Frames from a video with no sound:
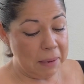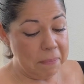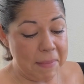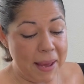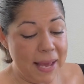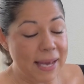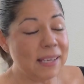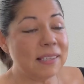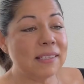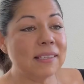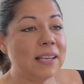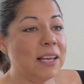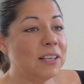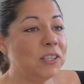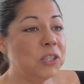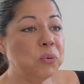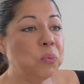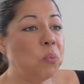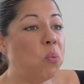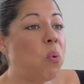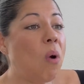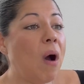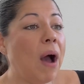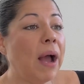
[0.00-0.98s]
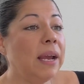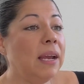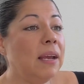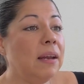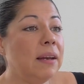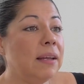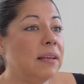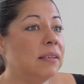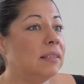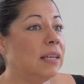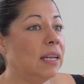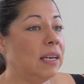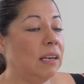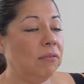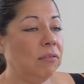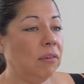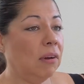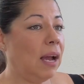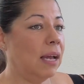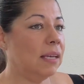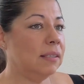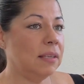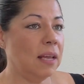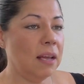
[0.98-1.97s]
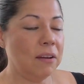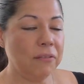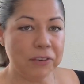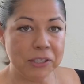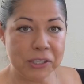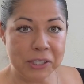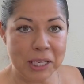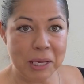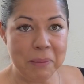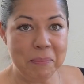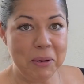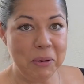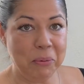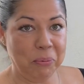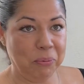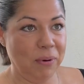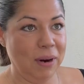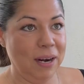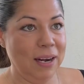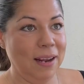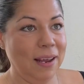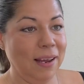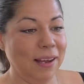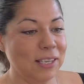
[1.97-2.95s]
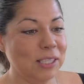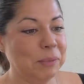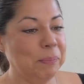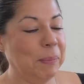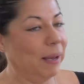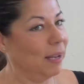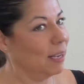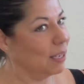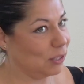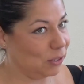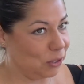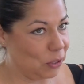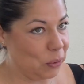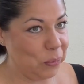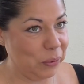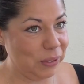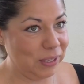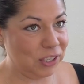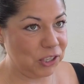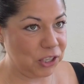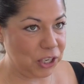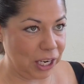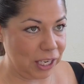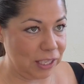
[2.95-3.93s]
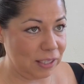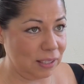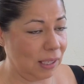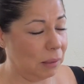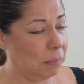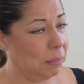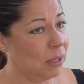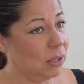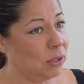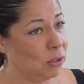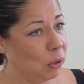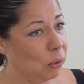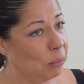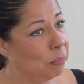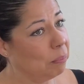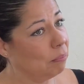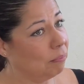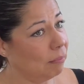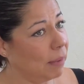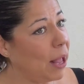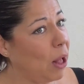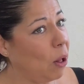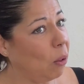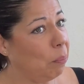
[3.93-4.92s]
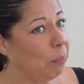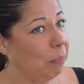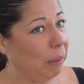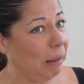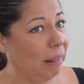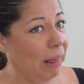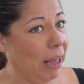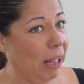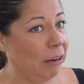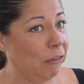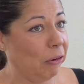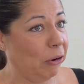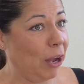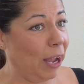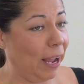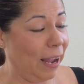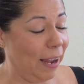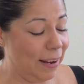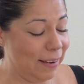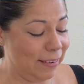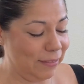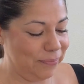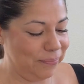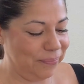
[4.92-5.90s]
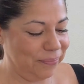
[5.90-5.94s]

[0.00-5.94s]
makes sense why it is that if you guys ever see me running, it's because someone's chasing me, so help me then, okay?